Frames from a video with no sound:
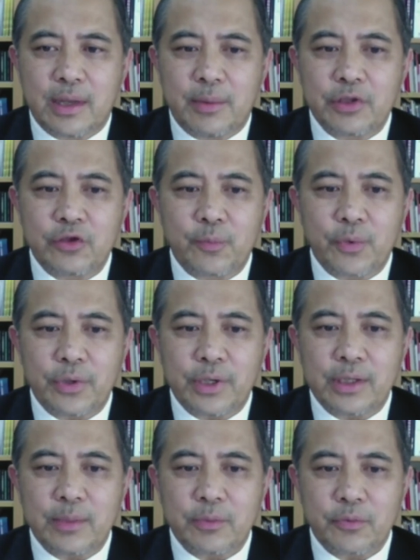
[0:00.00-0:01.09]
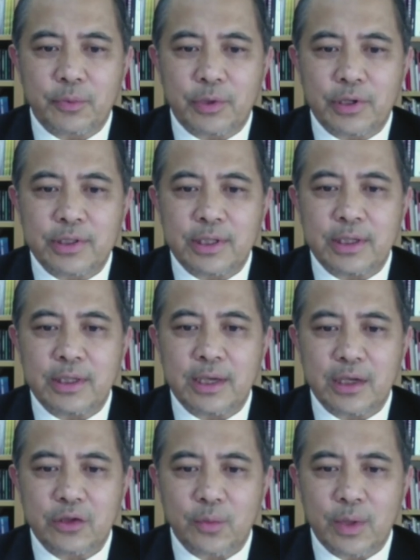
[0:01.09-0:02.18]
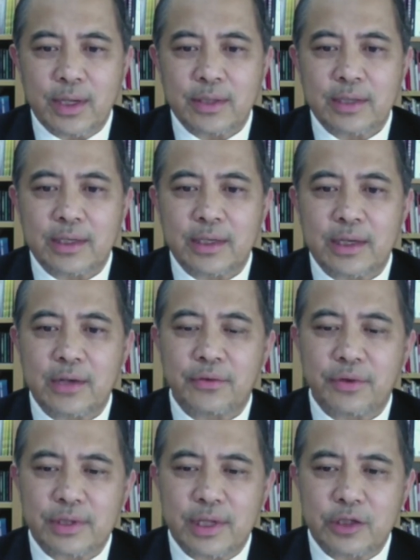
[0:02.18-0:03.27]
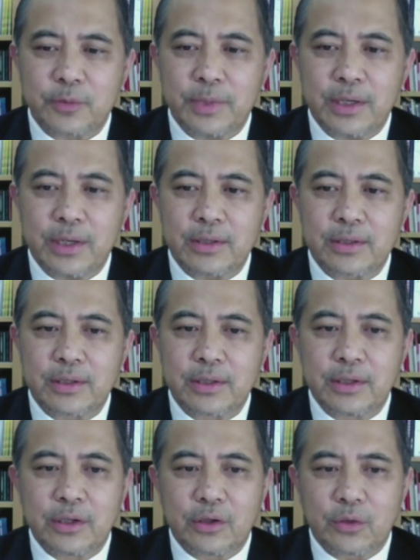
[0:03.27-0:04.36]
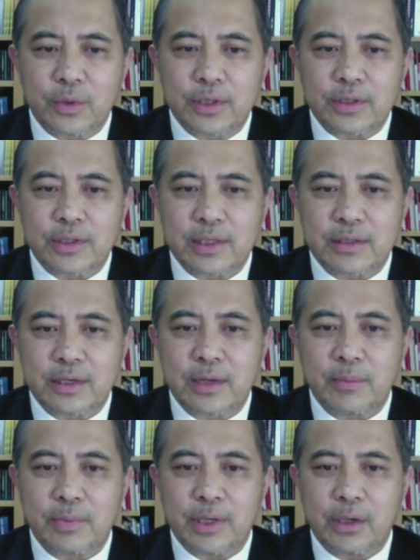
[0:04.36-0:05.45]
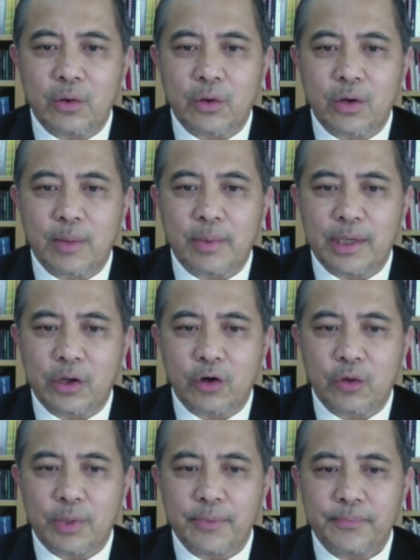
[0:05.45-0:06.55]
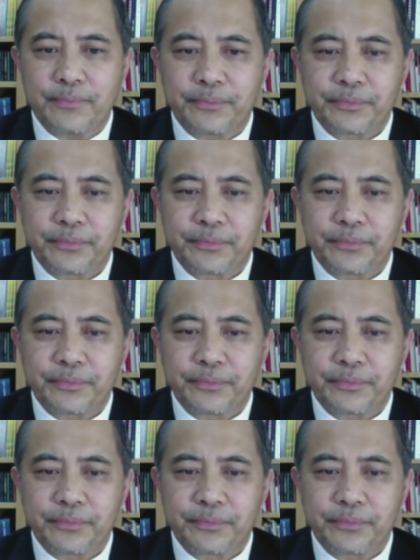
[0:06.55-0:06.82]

government support in terms of policy, as well as other countries' experience towards a sustainable and low carbon economy.